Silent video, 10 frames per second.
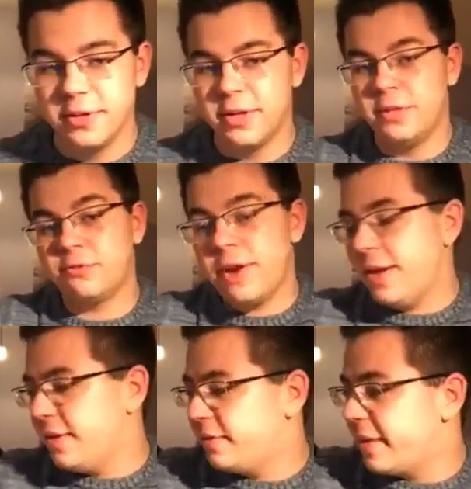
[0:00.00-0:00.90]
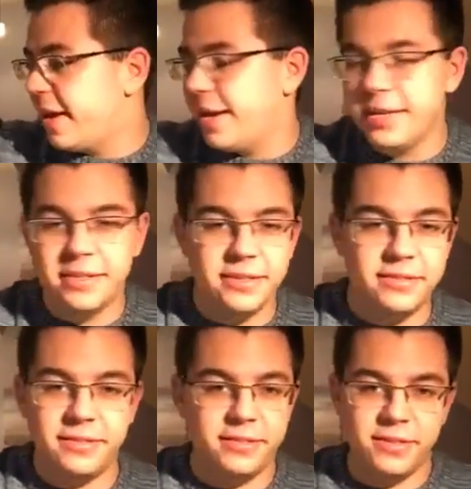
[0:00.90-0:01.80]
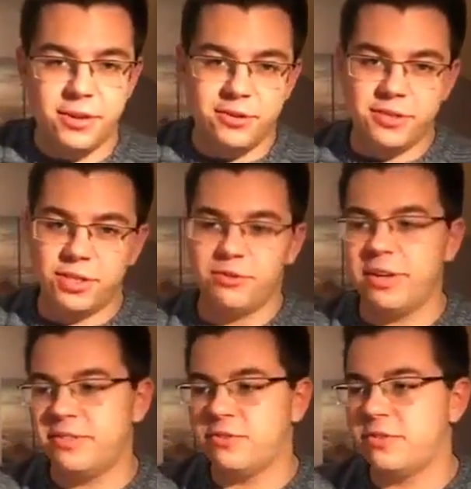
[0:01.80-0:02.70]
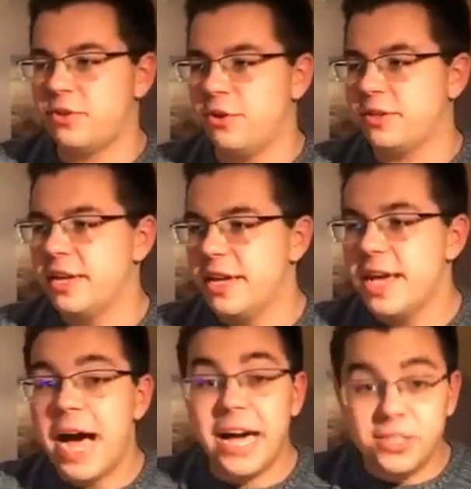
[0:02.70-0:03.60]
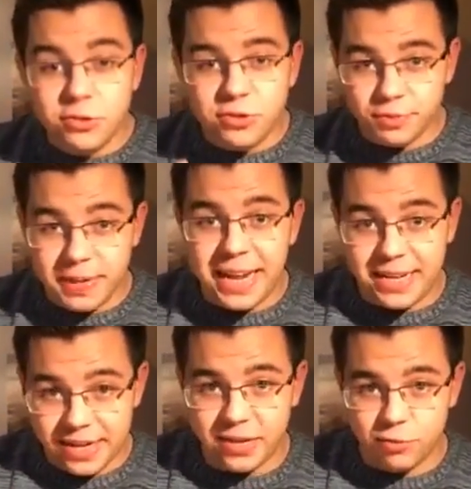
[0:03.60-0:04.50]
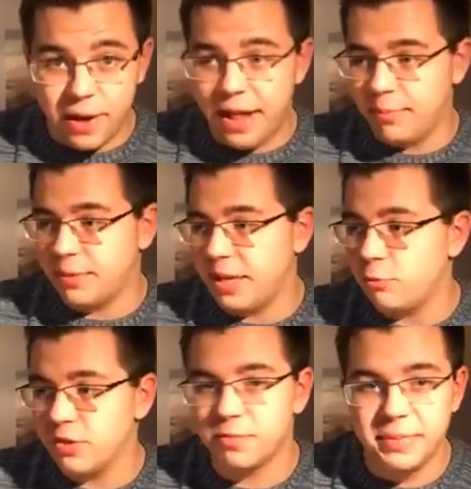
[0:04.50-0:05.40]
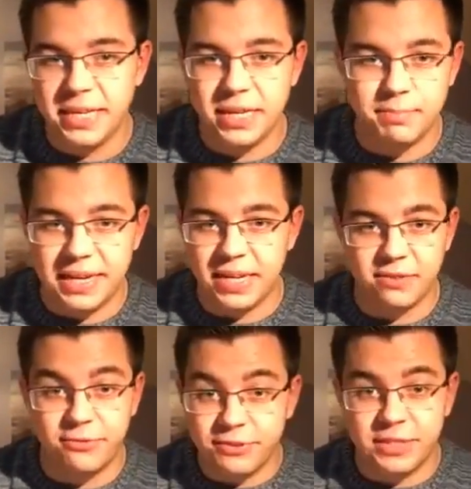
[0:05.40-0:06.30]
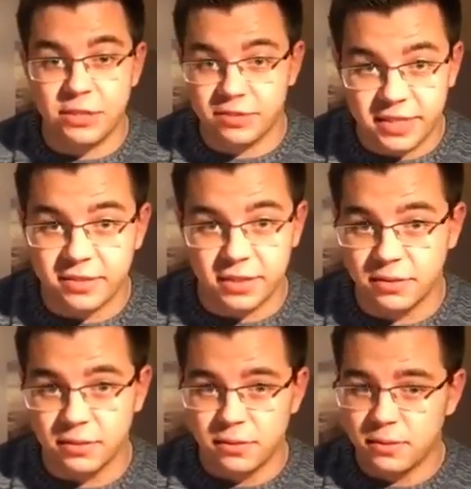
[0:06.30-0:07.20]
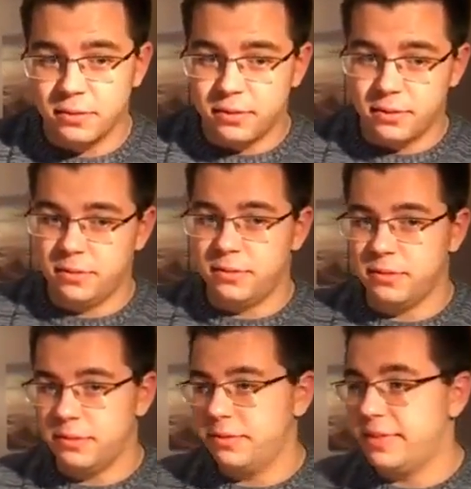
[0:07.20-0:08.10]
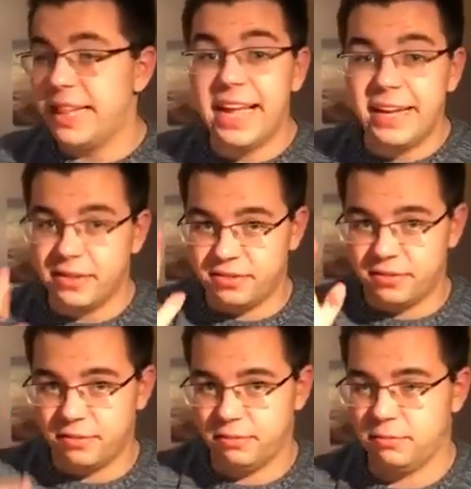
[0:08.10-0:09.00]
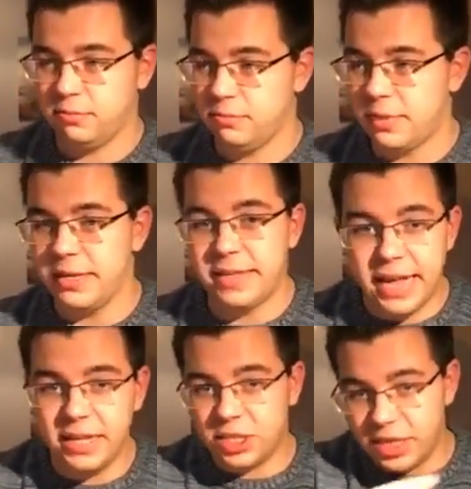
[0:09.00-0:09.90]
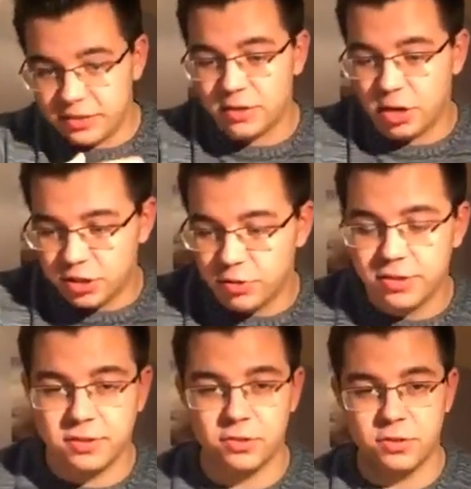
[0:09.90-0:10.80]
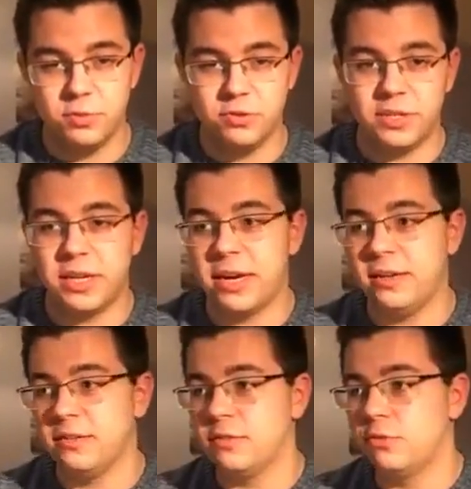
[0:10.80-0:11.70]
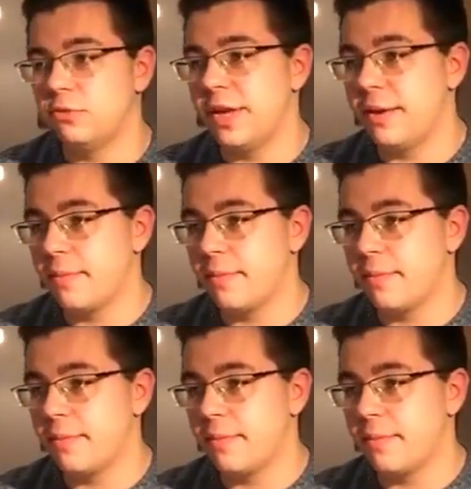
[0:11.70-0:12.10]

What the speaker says: It's great. It's like, it's, you know, such a great song. I used to be like that as well, but that was me being 15 or 16. The latest. And then actually I started to listen to the music that I listen to today.